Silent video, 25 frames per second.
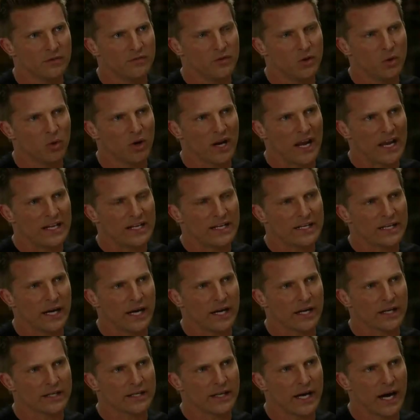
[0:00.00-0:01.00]
If you were any
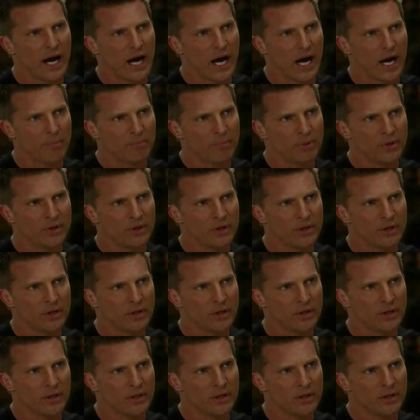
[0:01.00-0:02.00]
kind of cop,
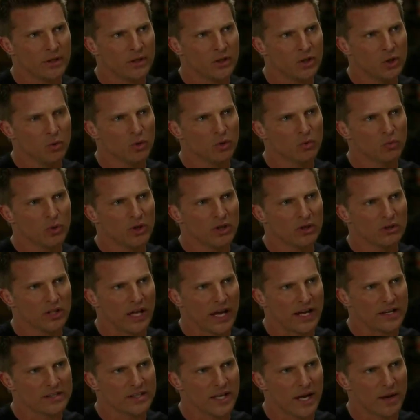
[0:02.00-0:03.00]
you would
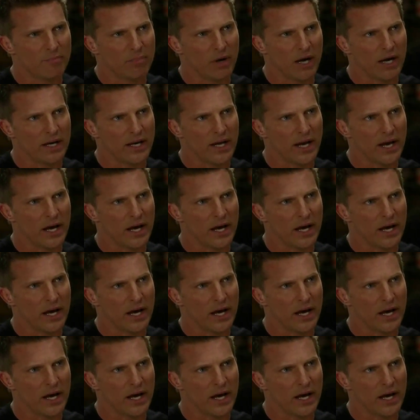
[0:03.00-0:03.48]
realize that by